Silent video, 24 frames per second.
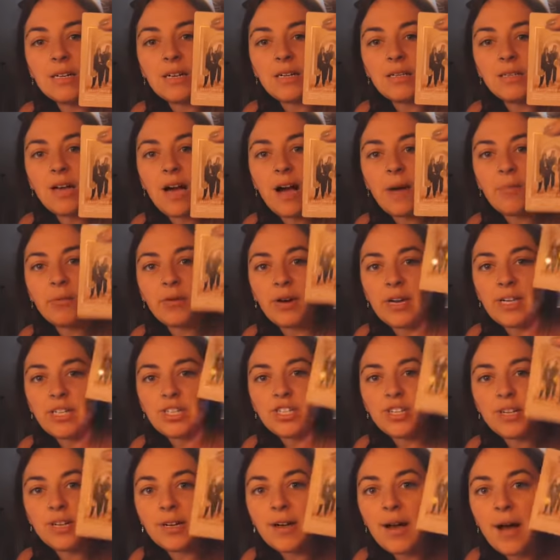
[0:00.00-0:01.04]

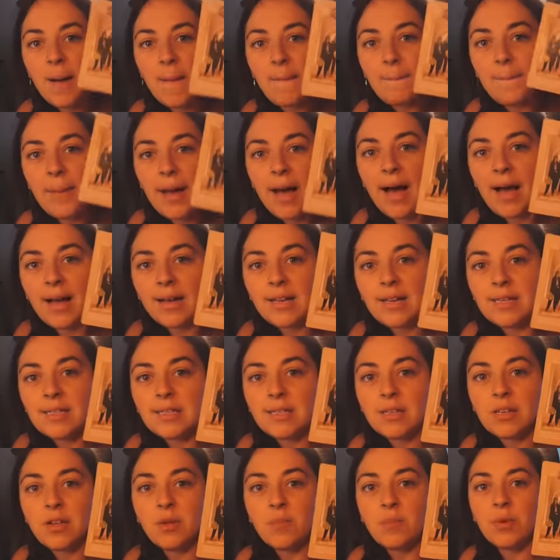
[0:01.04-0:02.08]
collaboration, come back
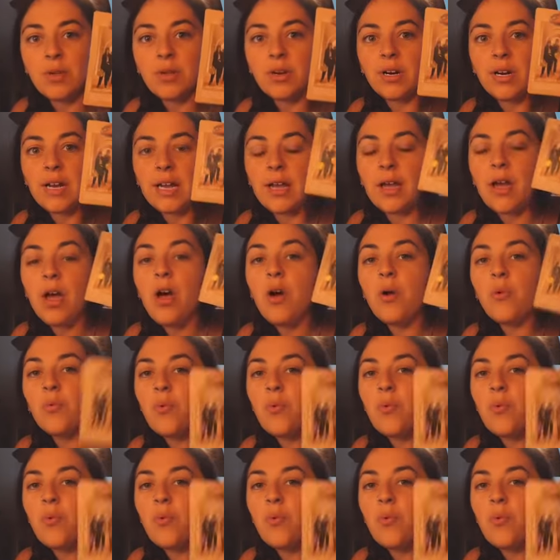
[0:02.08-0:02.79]
into community,